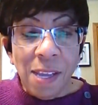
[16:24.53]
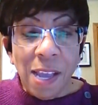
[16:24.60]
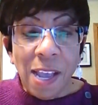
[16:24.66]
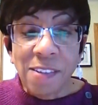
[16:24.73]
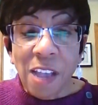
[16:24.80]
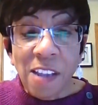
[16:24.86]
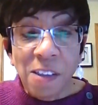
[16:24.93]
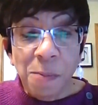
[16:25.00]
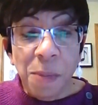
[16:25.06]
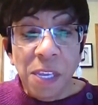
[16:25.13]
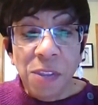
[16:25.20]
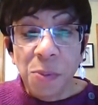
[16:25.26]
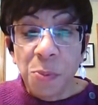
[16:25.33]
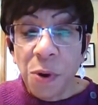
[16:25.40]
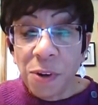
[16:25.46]
as I
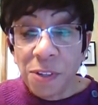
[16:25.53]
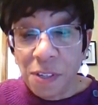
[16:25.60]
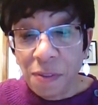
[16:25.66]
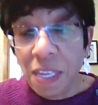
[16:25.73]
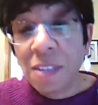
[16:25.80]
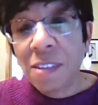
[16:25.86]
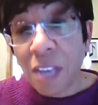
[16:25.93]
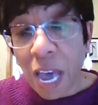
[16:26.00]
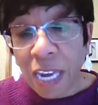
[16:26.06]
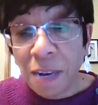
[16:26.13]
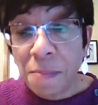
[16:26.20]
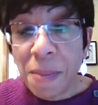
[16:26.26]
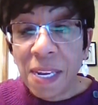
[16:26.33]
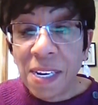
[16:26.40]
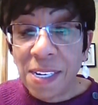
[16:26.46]
speak the words of this
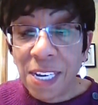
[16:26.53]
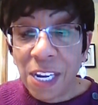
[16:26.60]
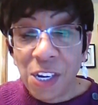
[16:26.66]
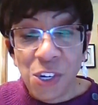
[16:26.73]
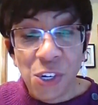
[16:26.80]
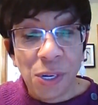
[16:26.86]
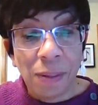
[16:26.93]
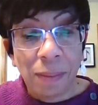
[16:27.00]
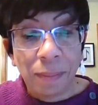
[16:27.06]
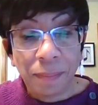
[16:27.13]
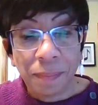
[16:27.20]
guided meditation,